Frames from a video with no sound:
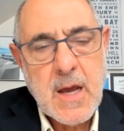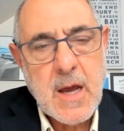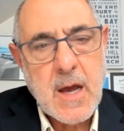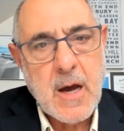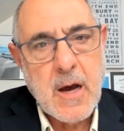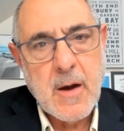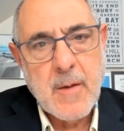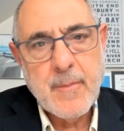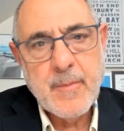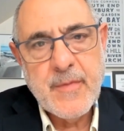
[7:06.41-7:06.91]

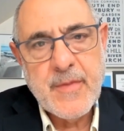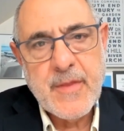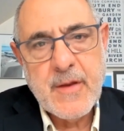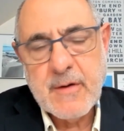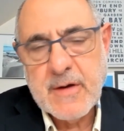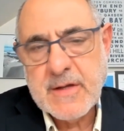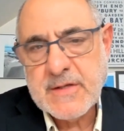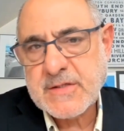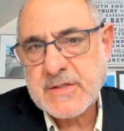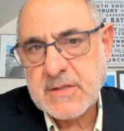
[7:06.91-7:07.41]
Um,
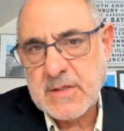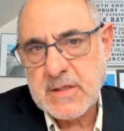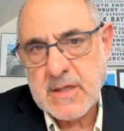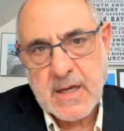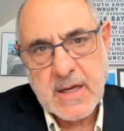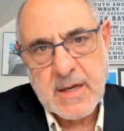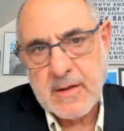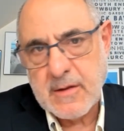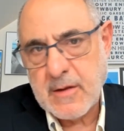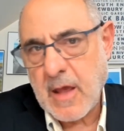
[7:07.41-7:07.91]
there is,
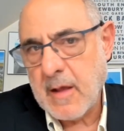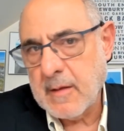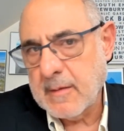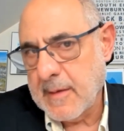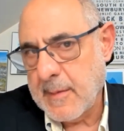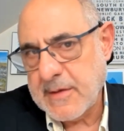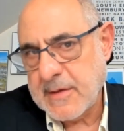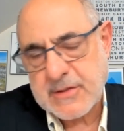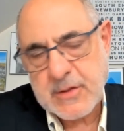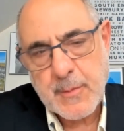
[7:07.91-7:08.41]
uh, let
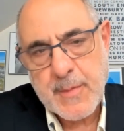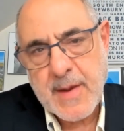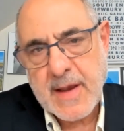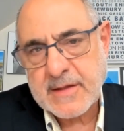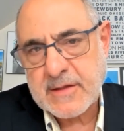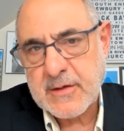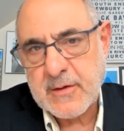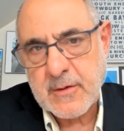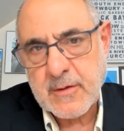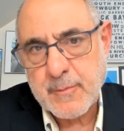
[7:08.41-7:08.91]
me just go
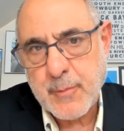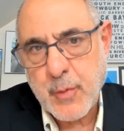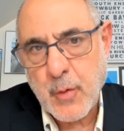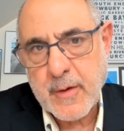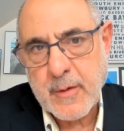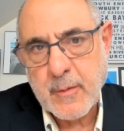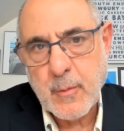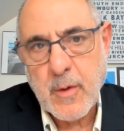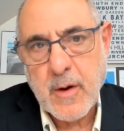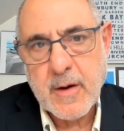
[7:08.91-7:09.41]
back to your
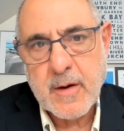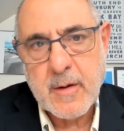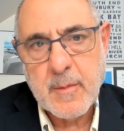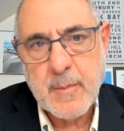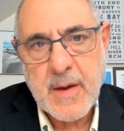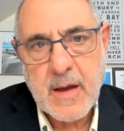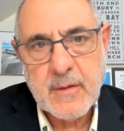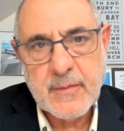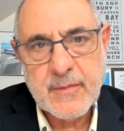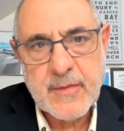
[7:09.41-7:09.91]
point one
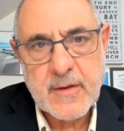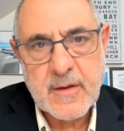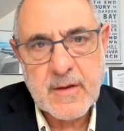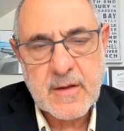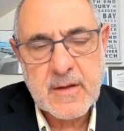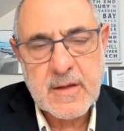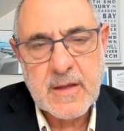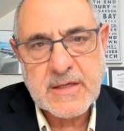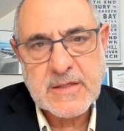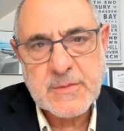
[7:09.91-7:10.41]
about the
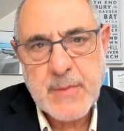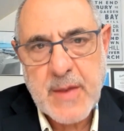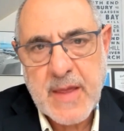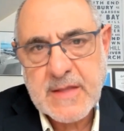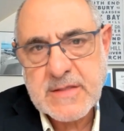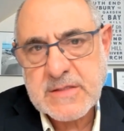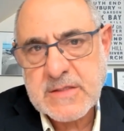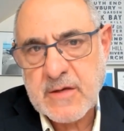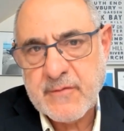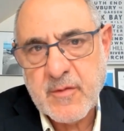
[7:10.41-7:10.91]

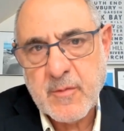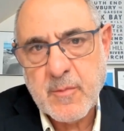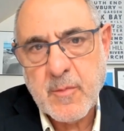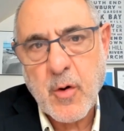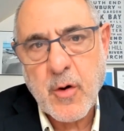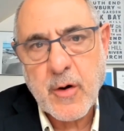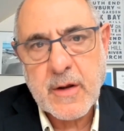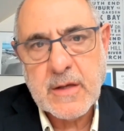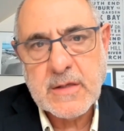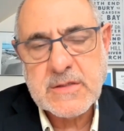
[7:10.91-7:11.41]
expense of a
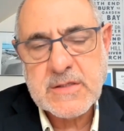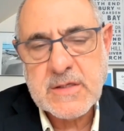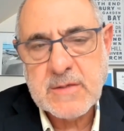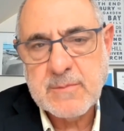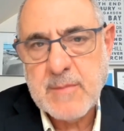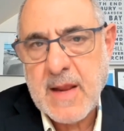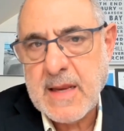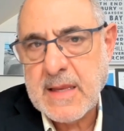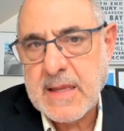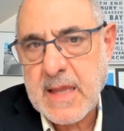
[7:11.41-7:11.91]
mortgage. In
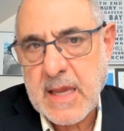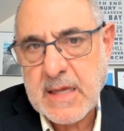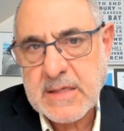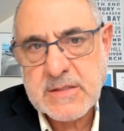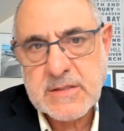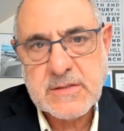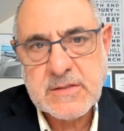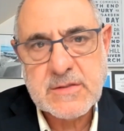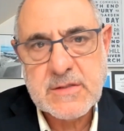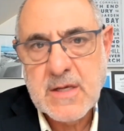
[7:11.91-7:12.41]
many
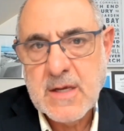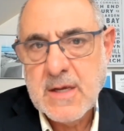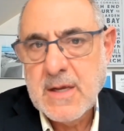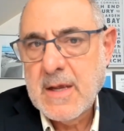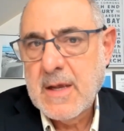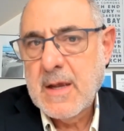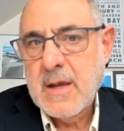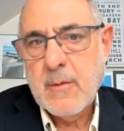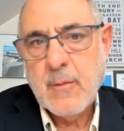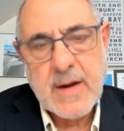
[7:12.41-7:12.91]
cases,
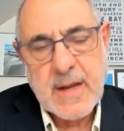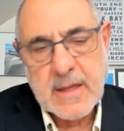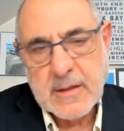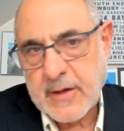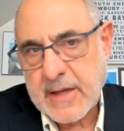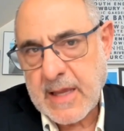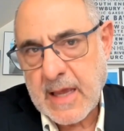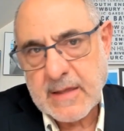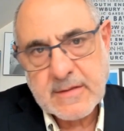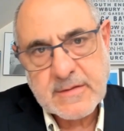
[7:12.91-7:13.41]
when I
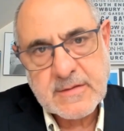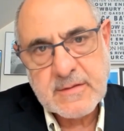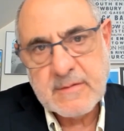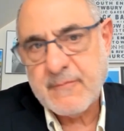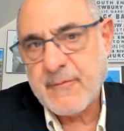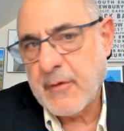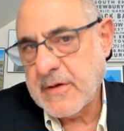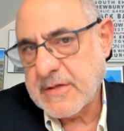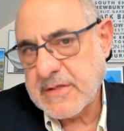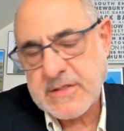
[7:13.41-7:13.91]
look at,
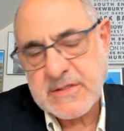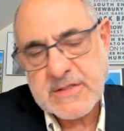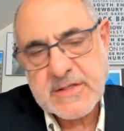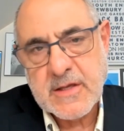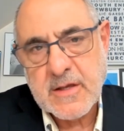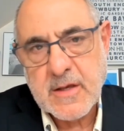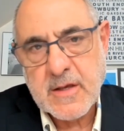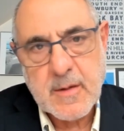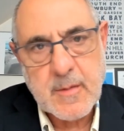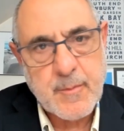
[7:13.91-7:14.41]
for instance,
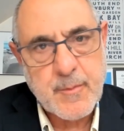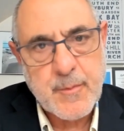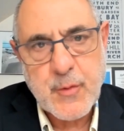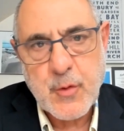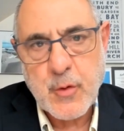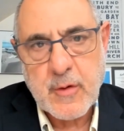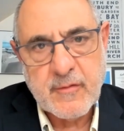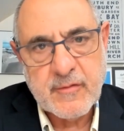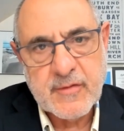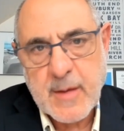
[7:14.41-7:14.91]
the
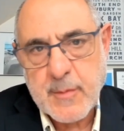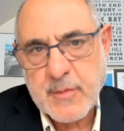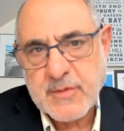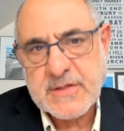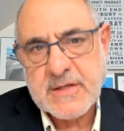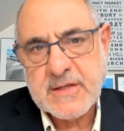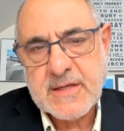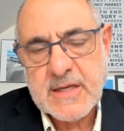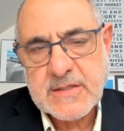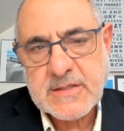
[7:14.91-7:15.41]
Bureau of Labor
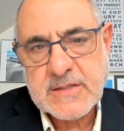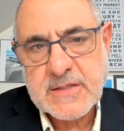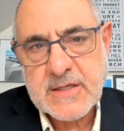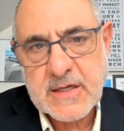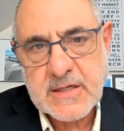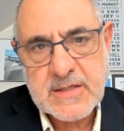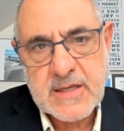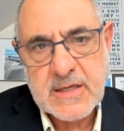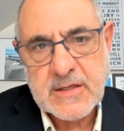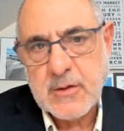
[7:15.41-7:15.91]

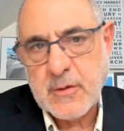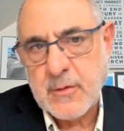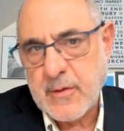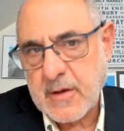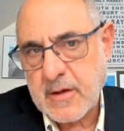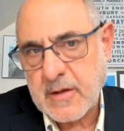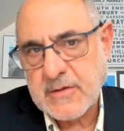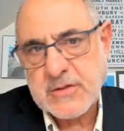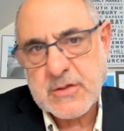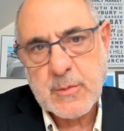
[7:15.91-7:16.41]
Statistics, they do
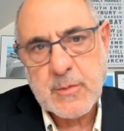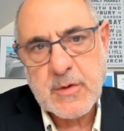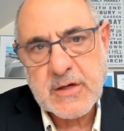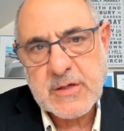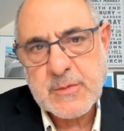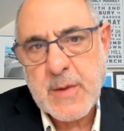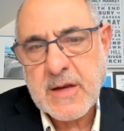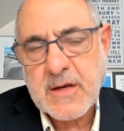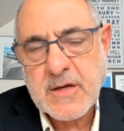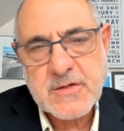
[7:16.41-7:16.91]
the Consumer
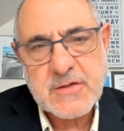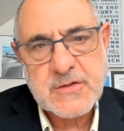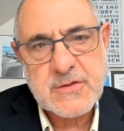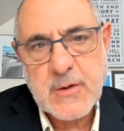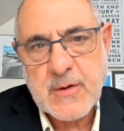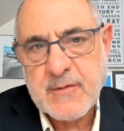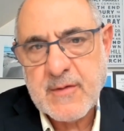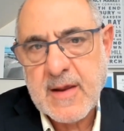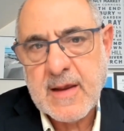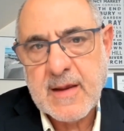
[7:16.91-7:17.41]
Expenditure
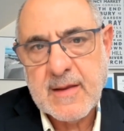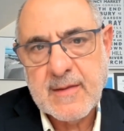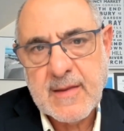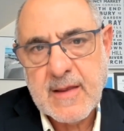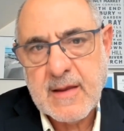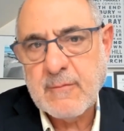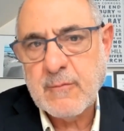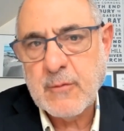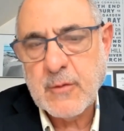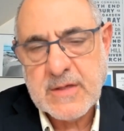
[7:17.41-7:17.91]
Survey, and
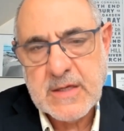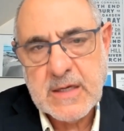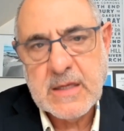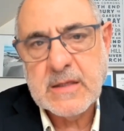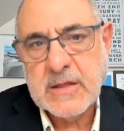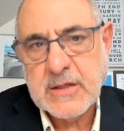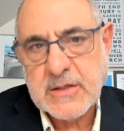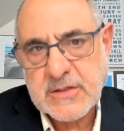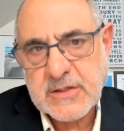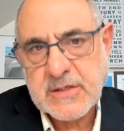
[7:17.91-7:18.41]
they
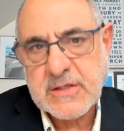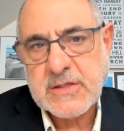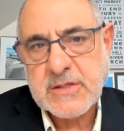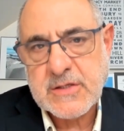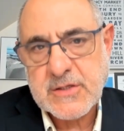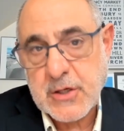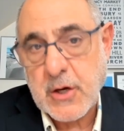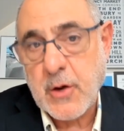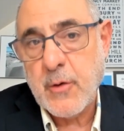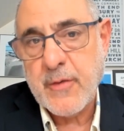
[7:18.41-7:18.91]
routinely
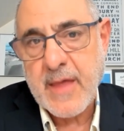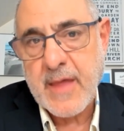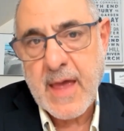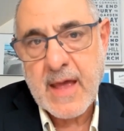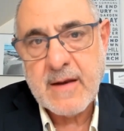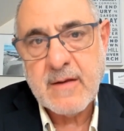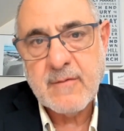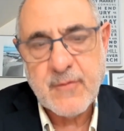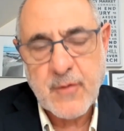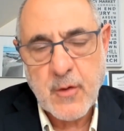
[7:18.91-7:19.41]
show
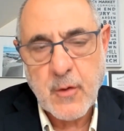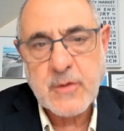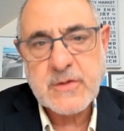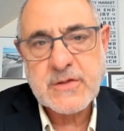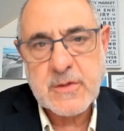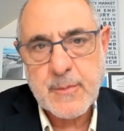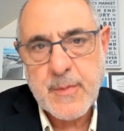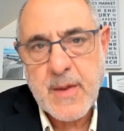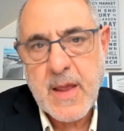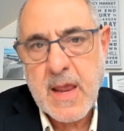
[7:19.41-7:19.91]
that
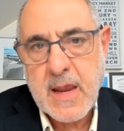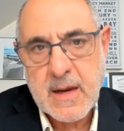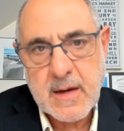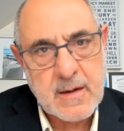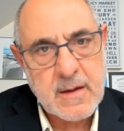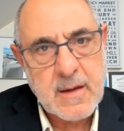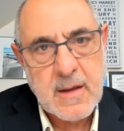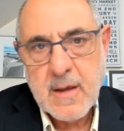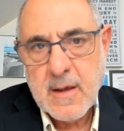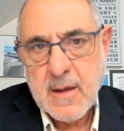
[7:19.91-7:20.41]
folks are
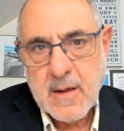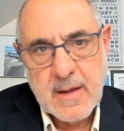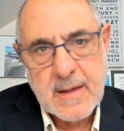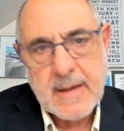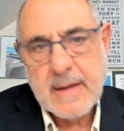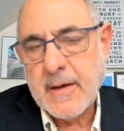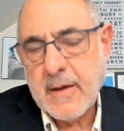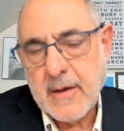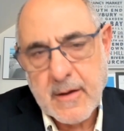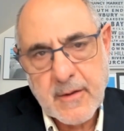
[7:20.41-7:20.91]
paying
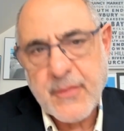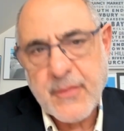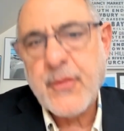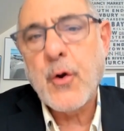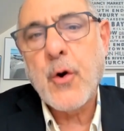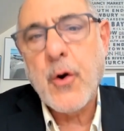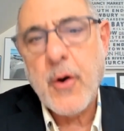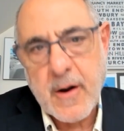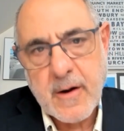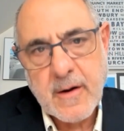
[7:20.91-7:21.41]
Uh, a
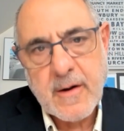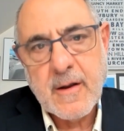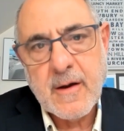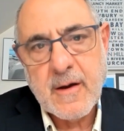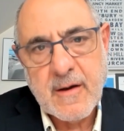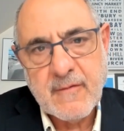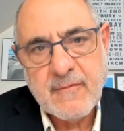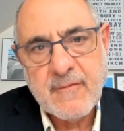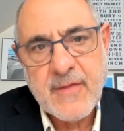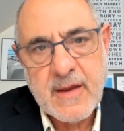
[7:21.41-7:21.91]
third
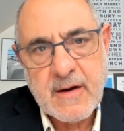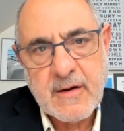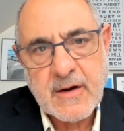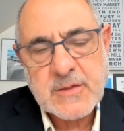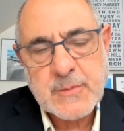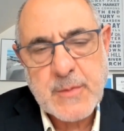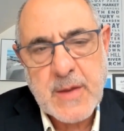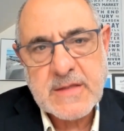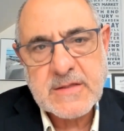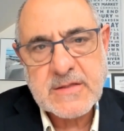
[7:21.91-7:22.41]
of their
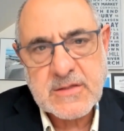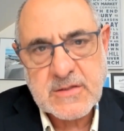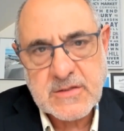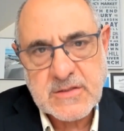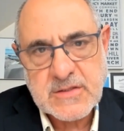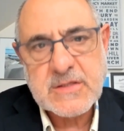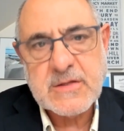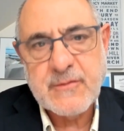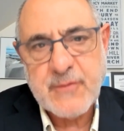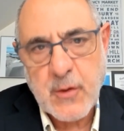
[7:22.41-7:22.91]

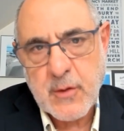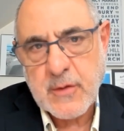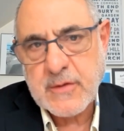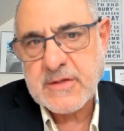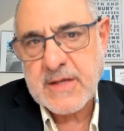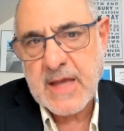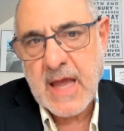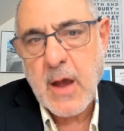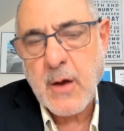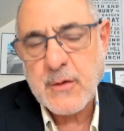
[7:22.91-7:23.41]
expenses devoted
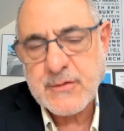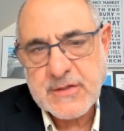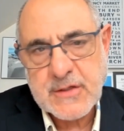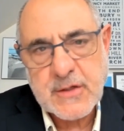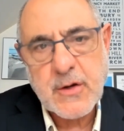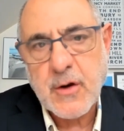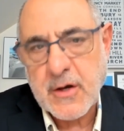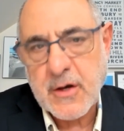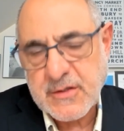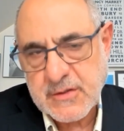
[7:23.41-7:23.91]
to housing
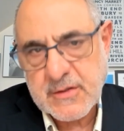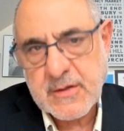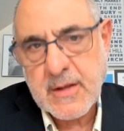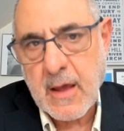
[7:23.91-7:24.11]
costs.